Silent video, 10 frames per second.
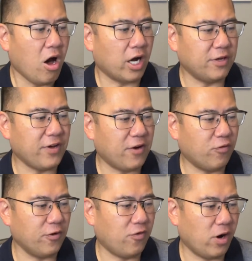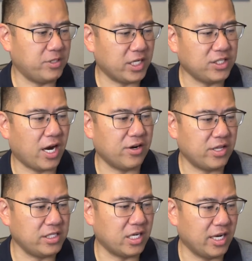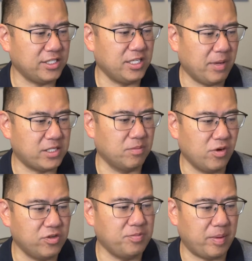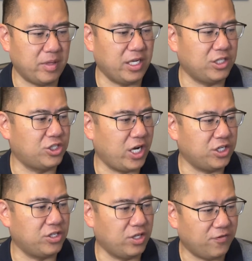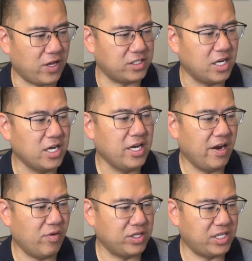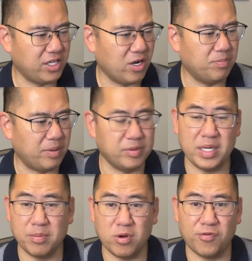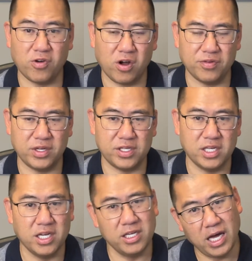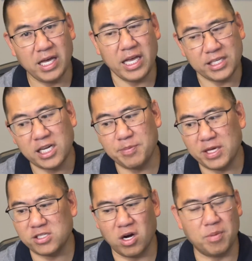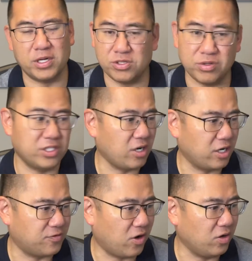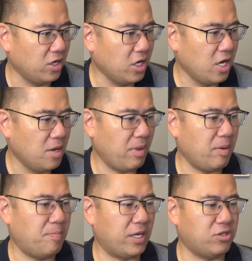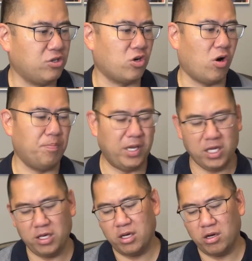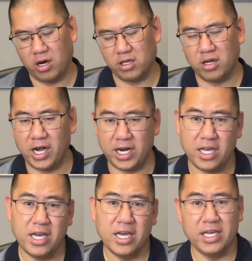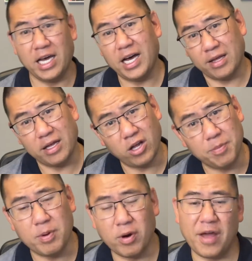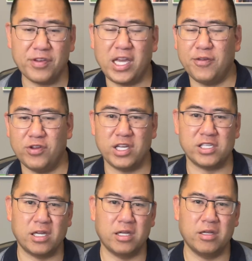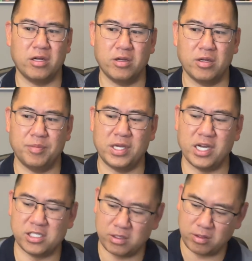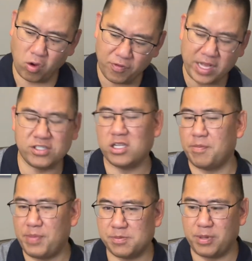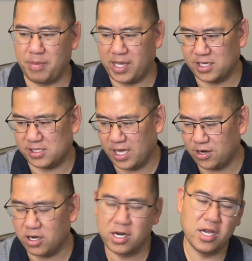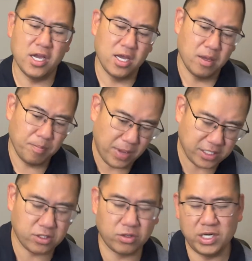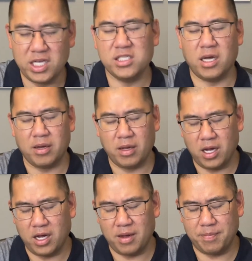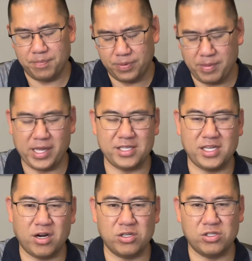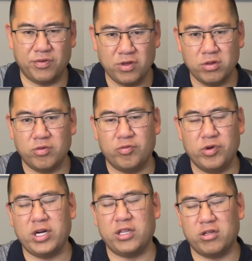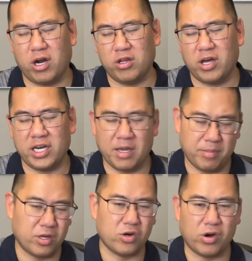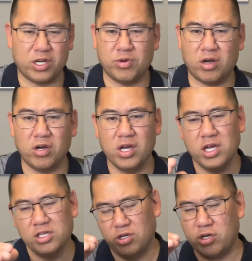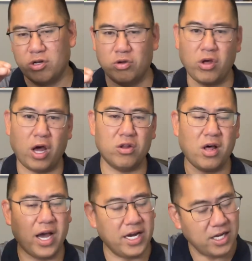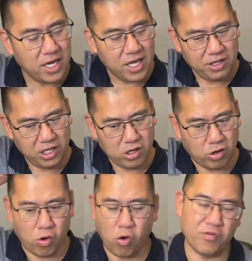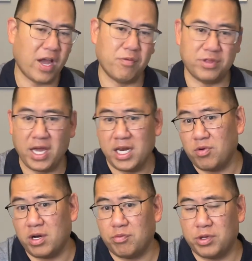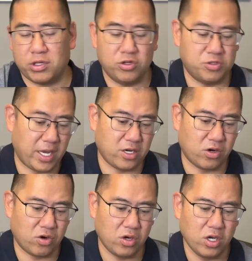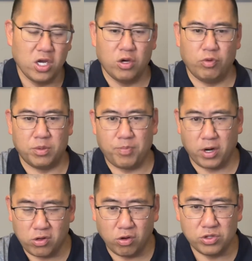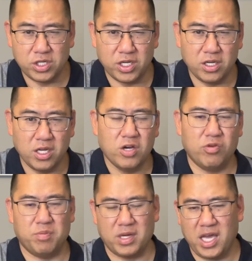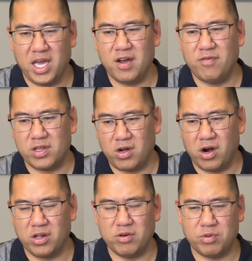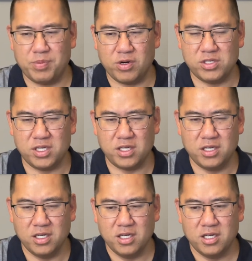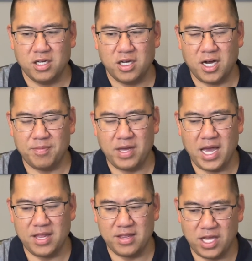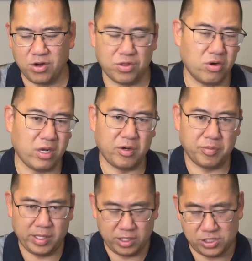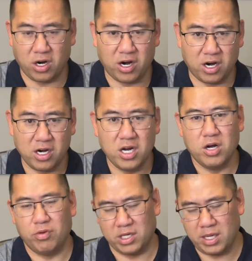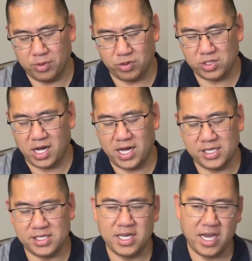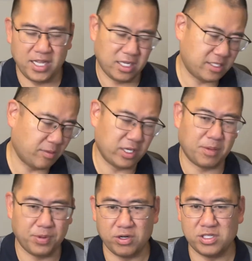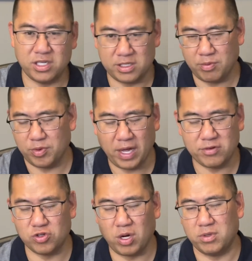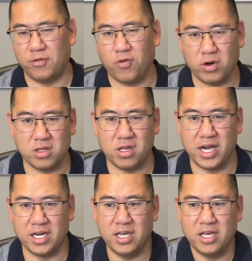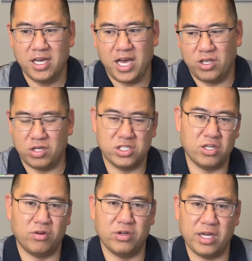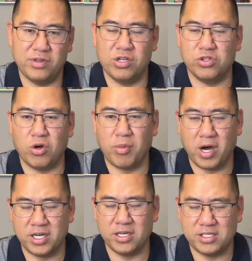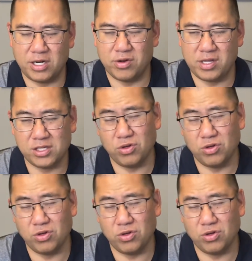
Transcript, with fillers: Hockey fan 44, I'm sick and tired of this. The Canucks need to make some moves. Maybe they need to change their defense. Everyone is sitting there and blaming Demko for all of this. Yeah, he hasn't had the best start, but it certainly is not his fault. Maybe Boeser should go on Petey on a line. Yeah, a lot of people are advocating for this because Horvat's not the best playmaking center. Boeser needs a, uh, a, uh, playmaking center. So if you reunite the Lotto line, get Miller going as well. So you can go Lotto line, then you go Horvat with anyone, with Kuzmenko, with Podkolzin, with Mikheyev, with Garland, with Pearson. Um, and then your third line would be Lazar with a couple of those guys. And then someone like a Pearson, someone would have to drop to the fourth line. And you can still have Nils Åman centering that.